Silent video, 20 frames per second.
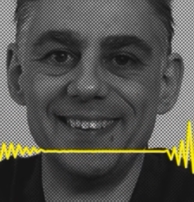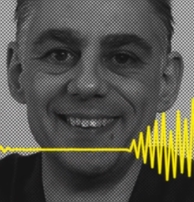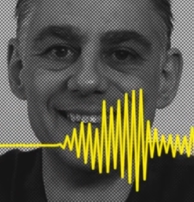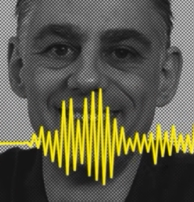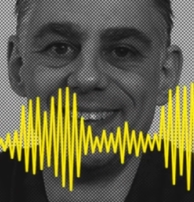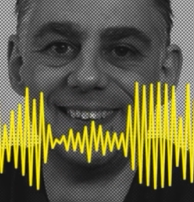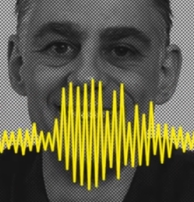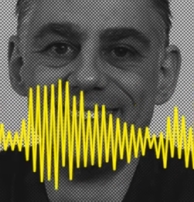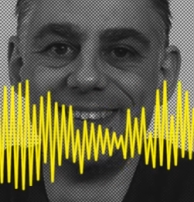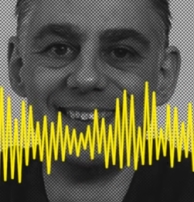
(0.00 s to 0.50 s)

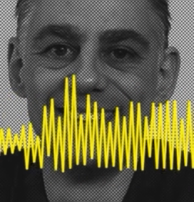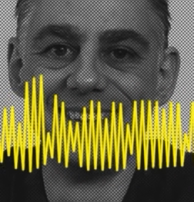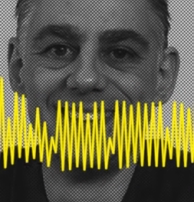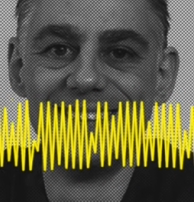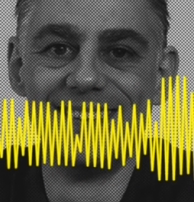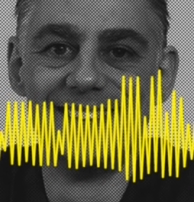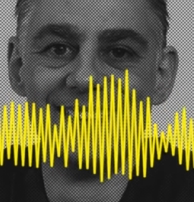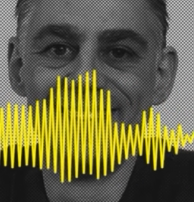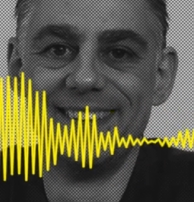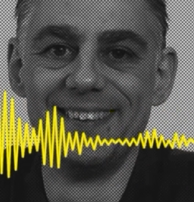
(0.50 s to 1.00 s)
Literally,
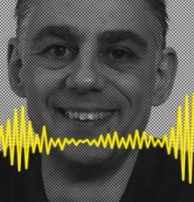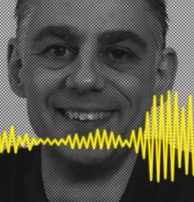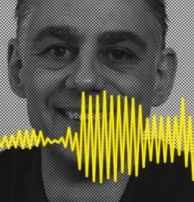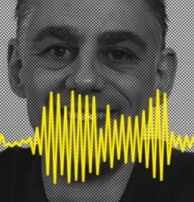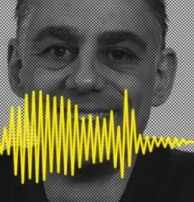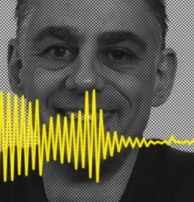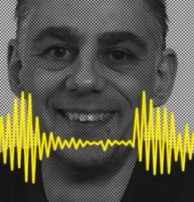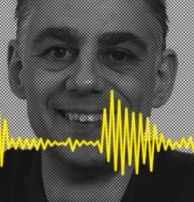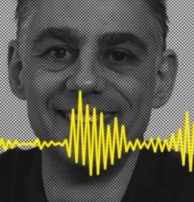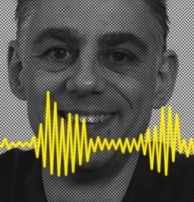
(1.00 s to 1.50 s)
I'm not
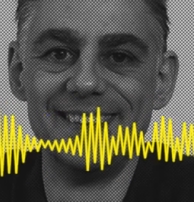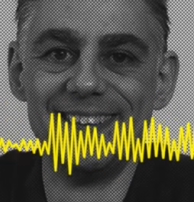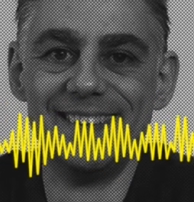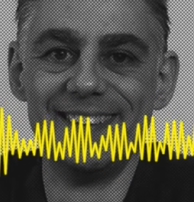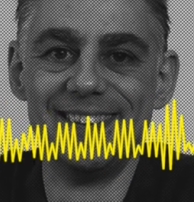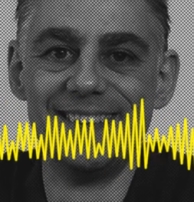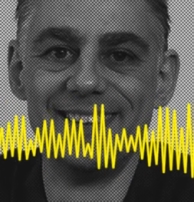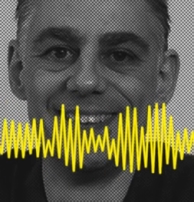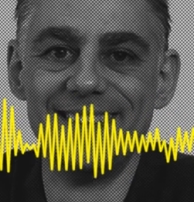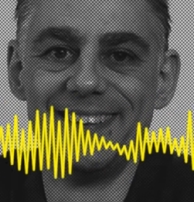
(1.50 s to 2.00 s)
going to put them in
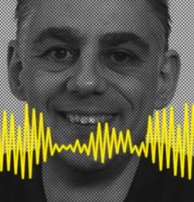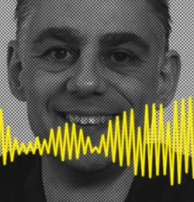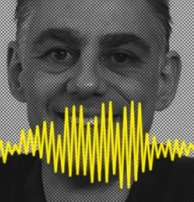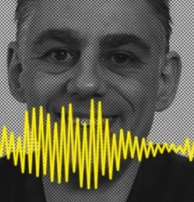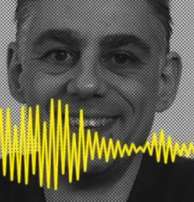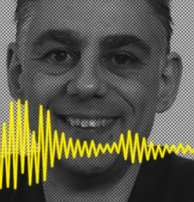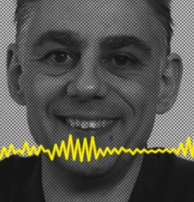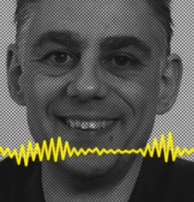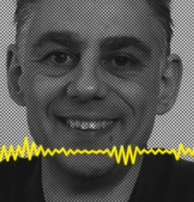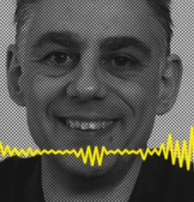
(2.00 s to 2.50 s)
the middle of the
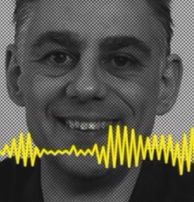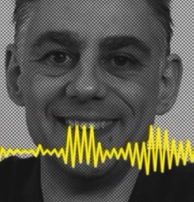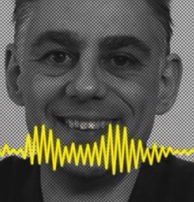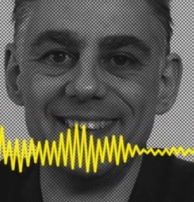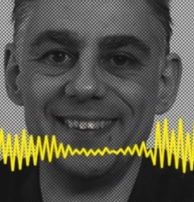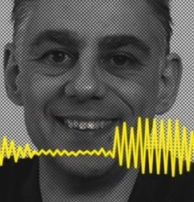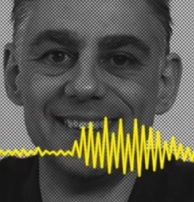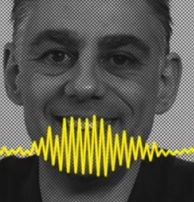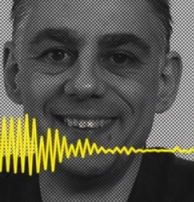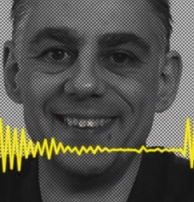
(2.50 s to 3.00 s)
rulebook because
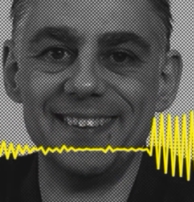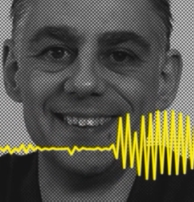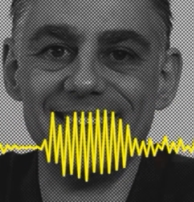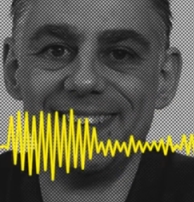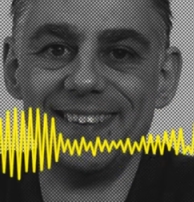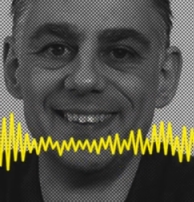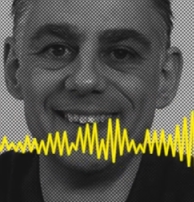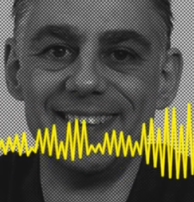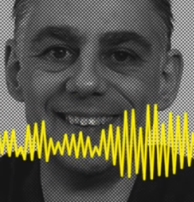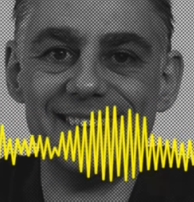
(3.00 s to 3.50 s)
at that
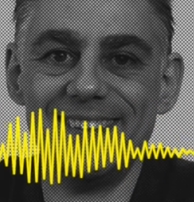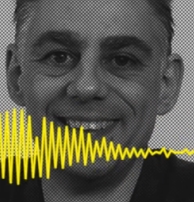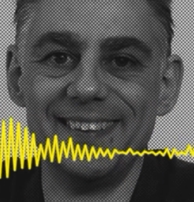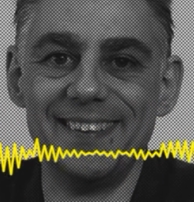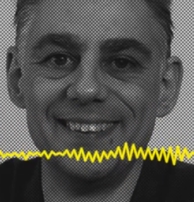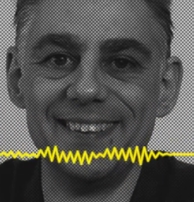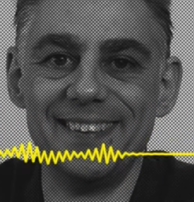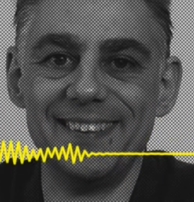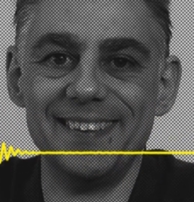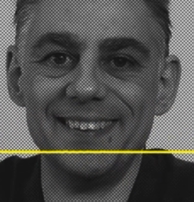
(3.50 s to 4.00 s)
point in the
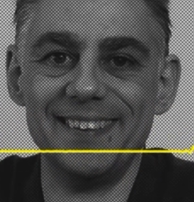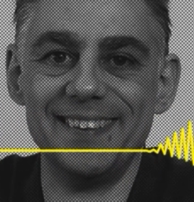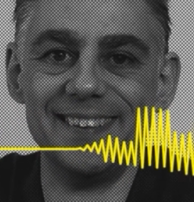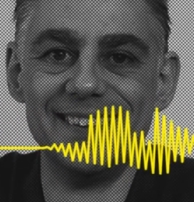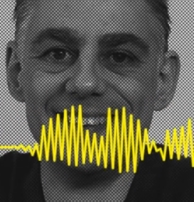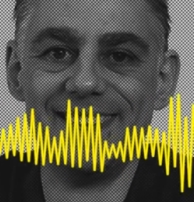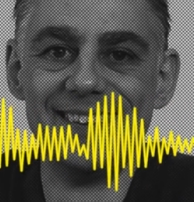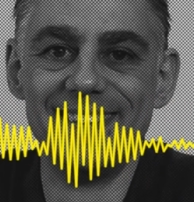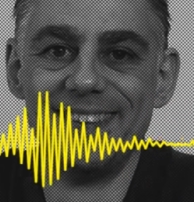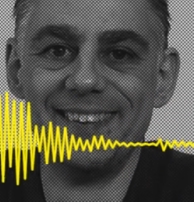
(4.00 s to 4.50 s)
rules,
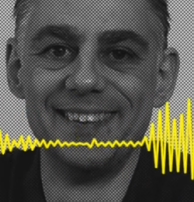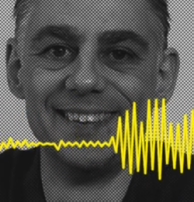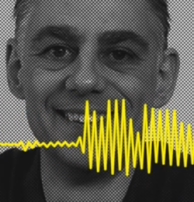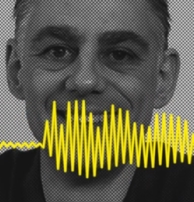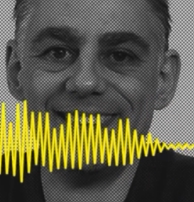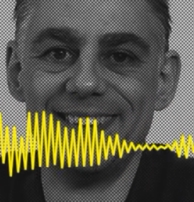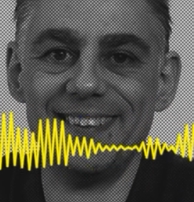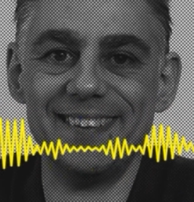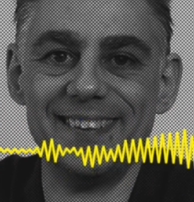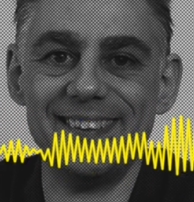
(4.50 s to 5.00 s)
I want
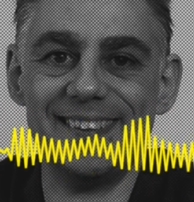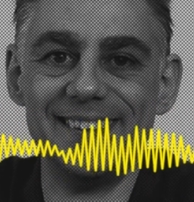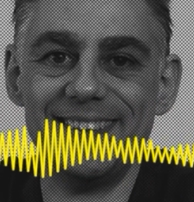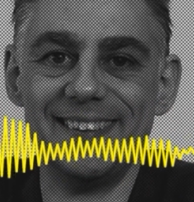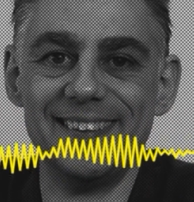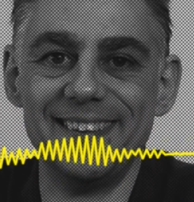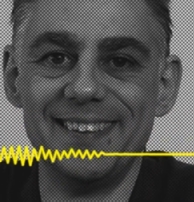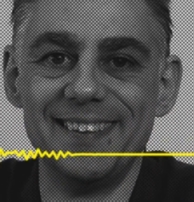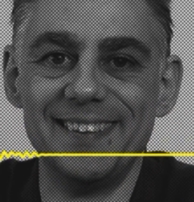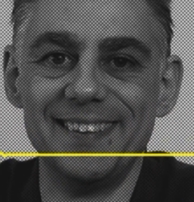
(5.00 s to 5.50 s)
players to
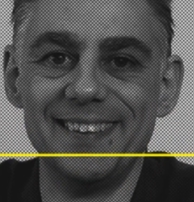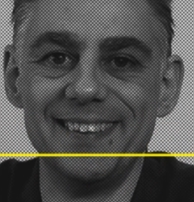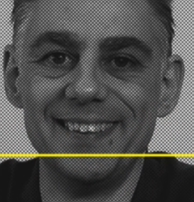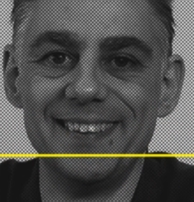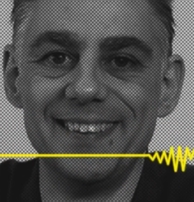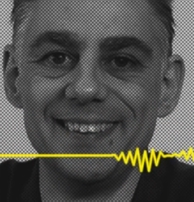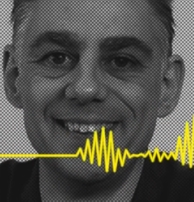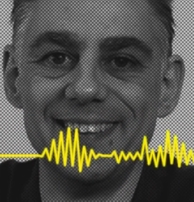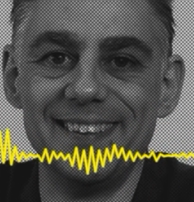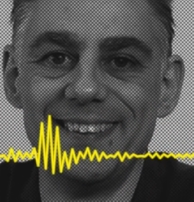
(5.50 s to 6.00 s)
read,
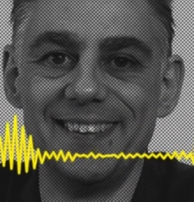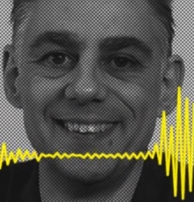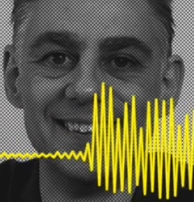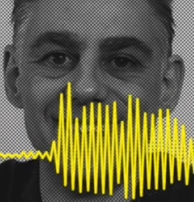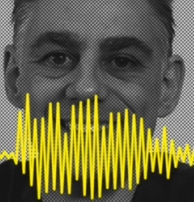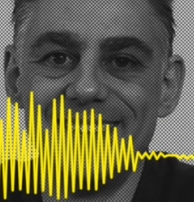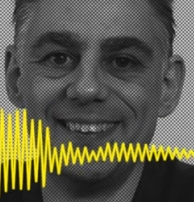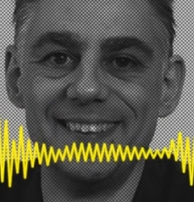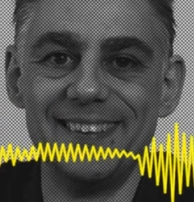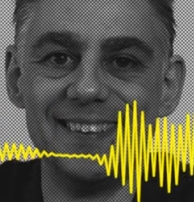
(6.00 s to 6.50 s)
okay,
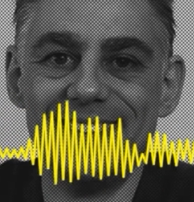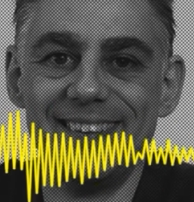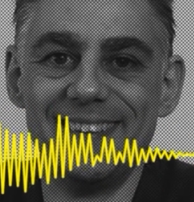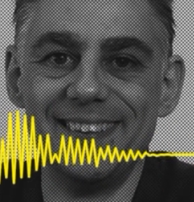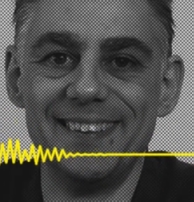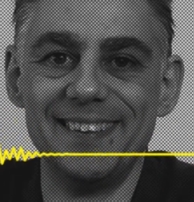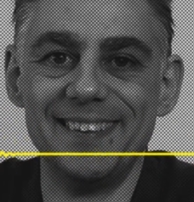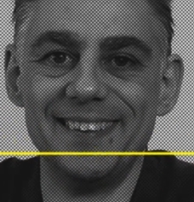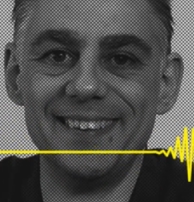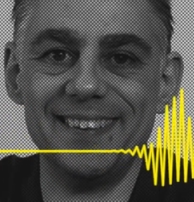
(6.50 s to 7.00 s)
phase
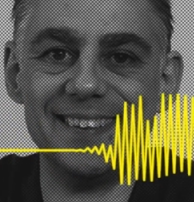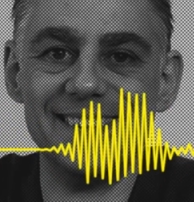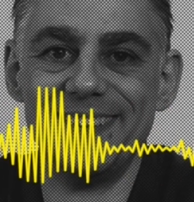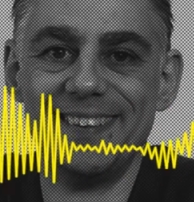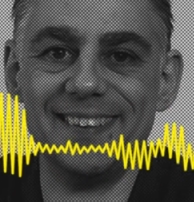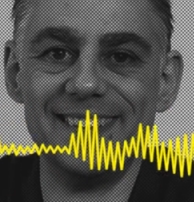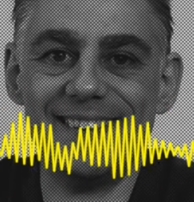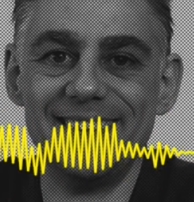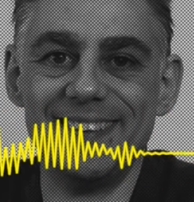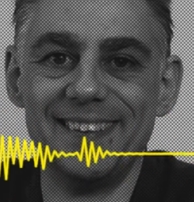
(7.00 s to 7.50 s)
1, draw
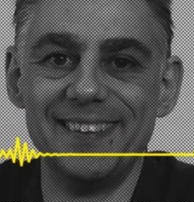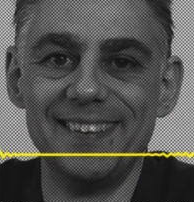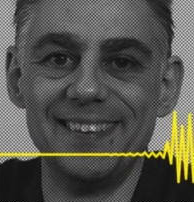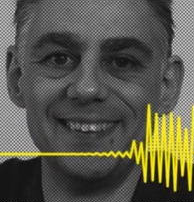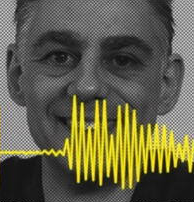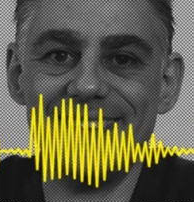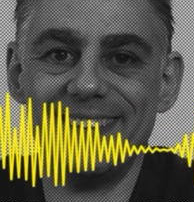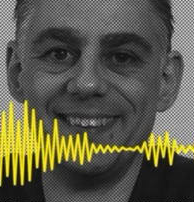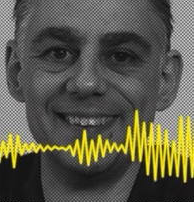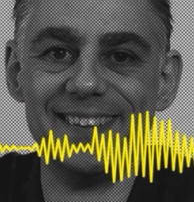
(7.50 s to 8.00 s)
cards,
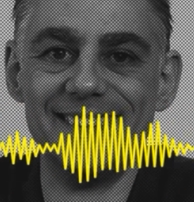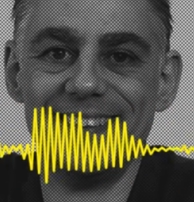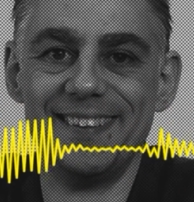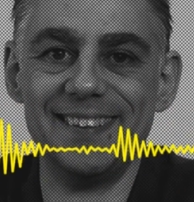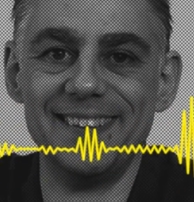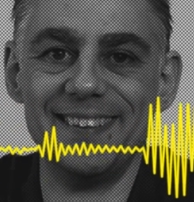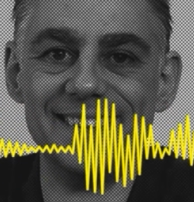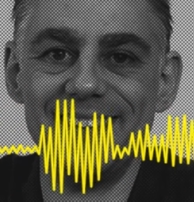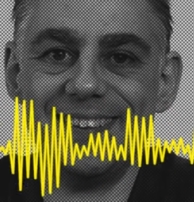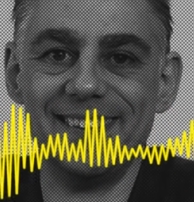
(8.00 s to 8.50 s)
phase 2,
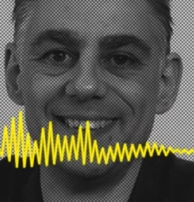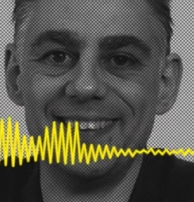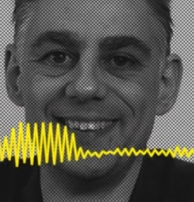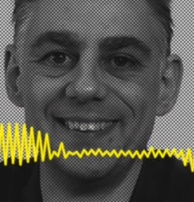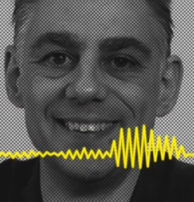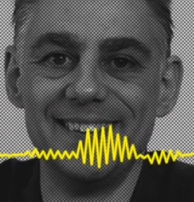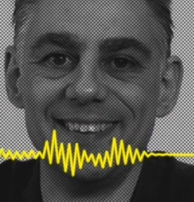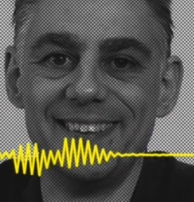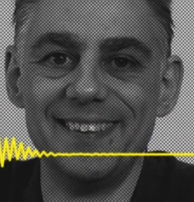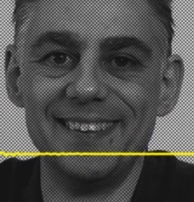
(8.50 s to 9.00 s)
perform an
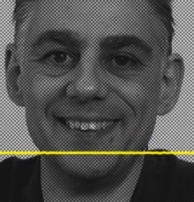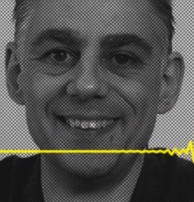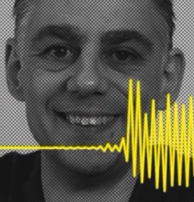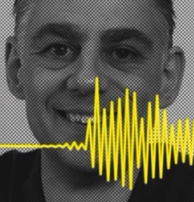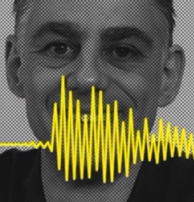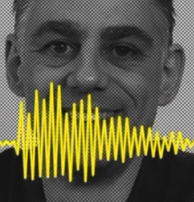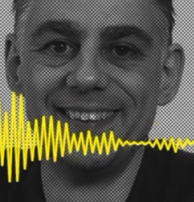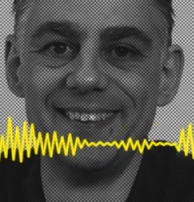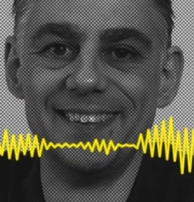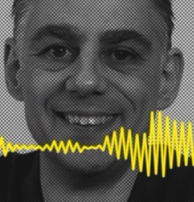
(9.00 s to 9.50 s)
action,
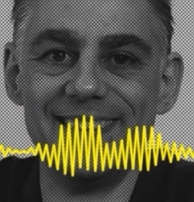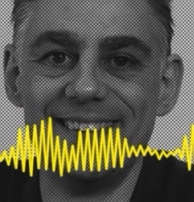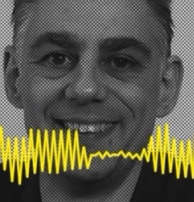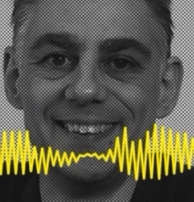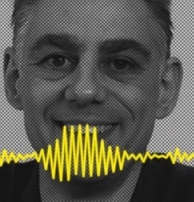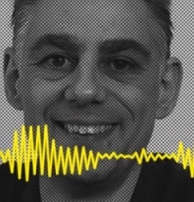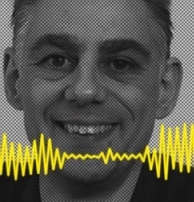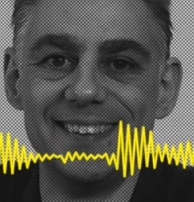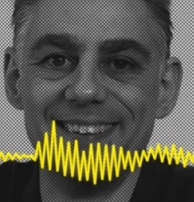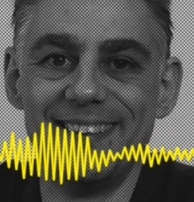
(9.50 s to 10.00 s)
phase 3,
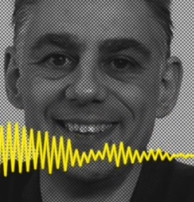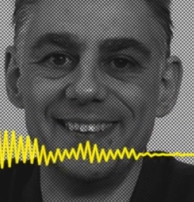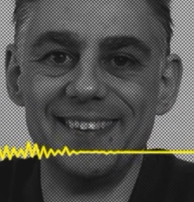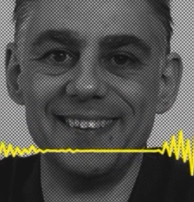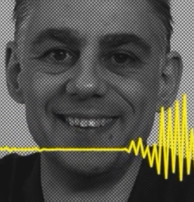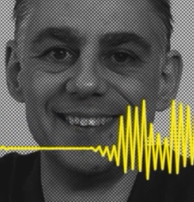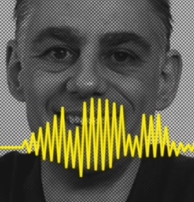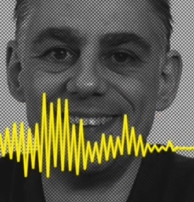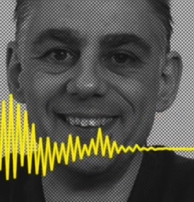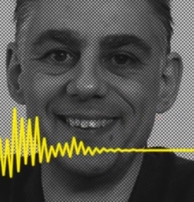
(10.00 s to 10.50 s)
do cleanup.
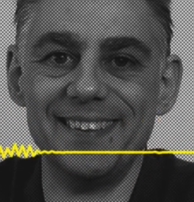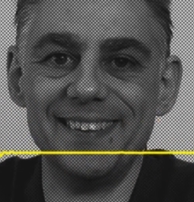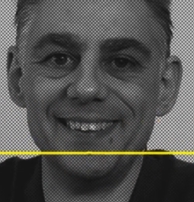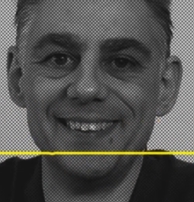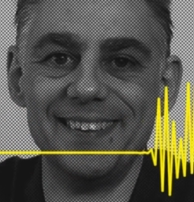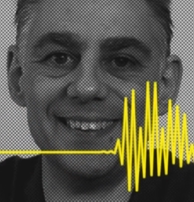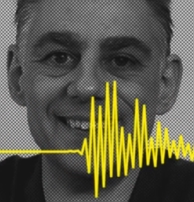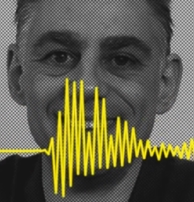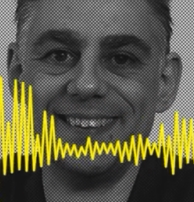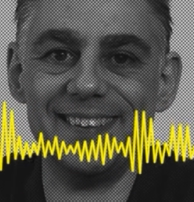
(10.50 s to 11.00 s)
Right,
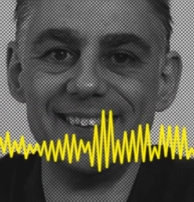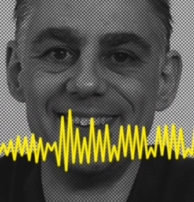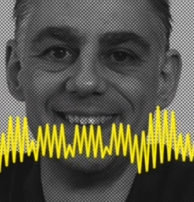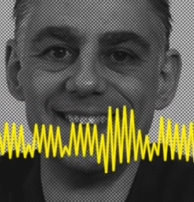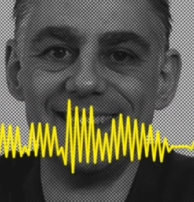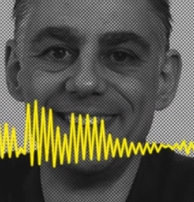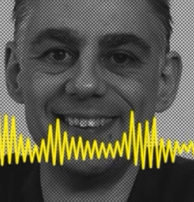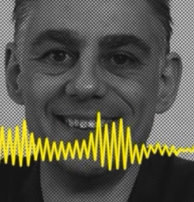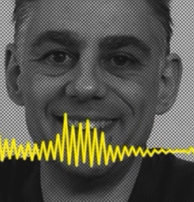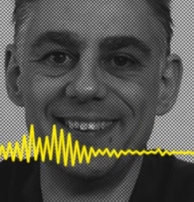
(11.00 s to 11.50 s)
that's in
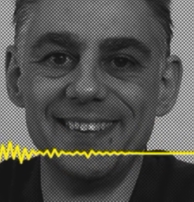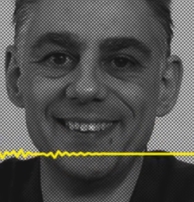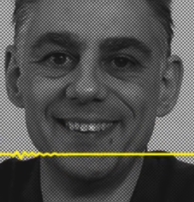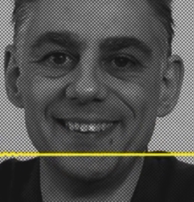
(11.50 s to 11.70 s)
my head.